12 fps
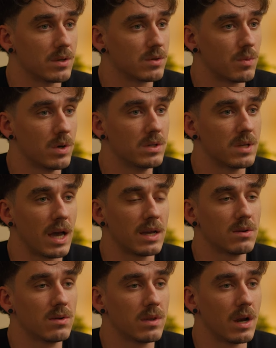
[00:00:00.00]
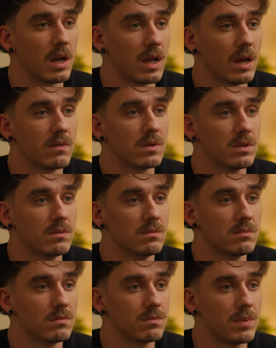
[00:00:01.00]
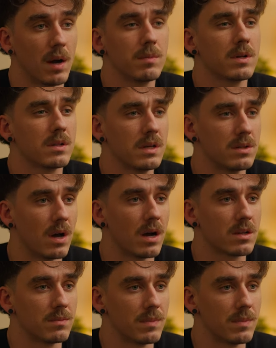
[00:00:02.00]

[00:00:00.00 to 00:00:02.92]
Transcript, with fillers: there's one title that I haven't publicly talked